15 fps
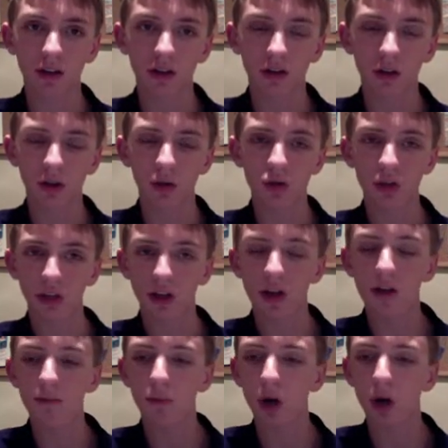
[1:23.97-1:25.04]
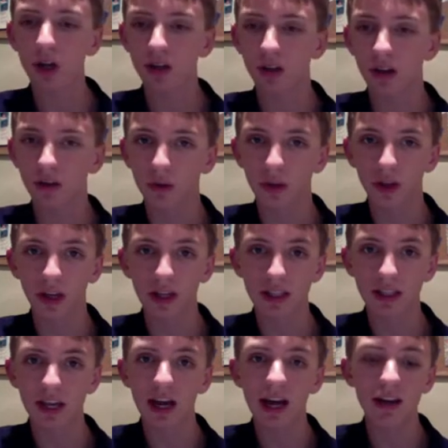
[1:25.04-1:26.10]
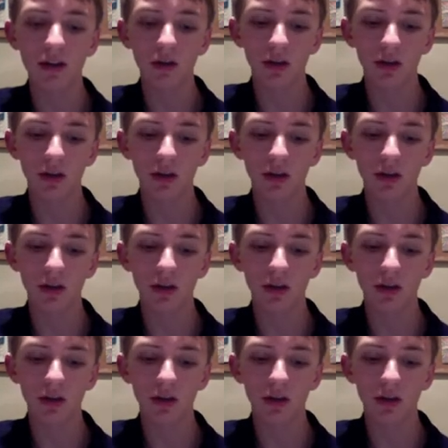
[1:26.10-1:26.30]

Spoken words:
closing, but everything inside,